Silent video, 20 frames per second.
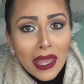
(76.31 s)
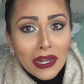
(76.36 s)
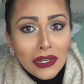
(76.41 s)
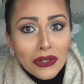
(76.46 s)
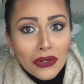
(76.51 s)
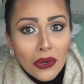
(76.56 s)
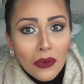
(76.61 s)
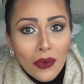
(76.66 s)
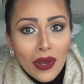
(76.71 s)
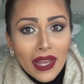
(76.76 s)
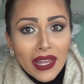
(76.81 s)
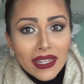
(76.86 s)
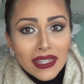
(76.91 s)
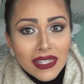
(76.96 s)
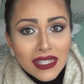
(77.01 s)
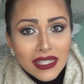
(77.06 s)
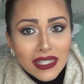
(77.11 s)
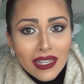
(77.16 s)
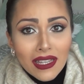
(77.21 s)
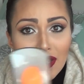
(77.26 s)
and you know
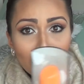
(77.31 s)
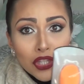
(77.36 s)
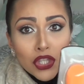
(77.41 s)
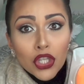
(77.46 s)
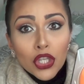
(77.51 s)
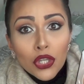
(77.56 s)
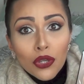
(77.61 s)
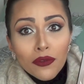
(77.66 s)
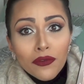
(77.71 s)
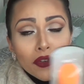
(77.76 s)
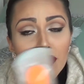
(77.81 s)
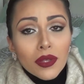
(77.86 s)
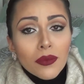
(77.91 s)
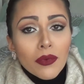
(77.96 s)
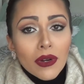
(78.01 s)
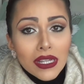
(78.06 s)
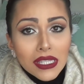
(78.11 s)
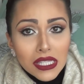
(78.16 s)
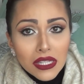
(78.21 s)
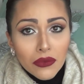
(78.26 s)
what? Two for the
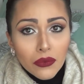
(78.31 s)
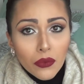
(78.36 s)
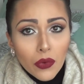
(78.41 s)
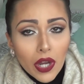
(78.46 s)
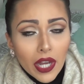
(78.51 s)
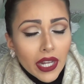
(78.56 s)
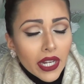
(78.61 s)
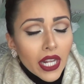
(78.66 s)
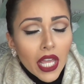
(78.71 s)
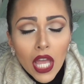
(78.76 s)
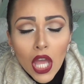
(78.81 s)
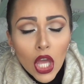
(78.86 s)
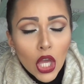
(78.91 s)
price of one.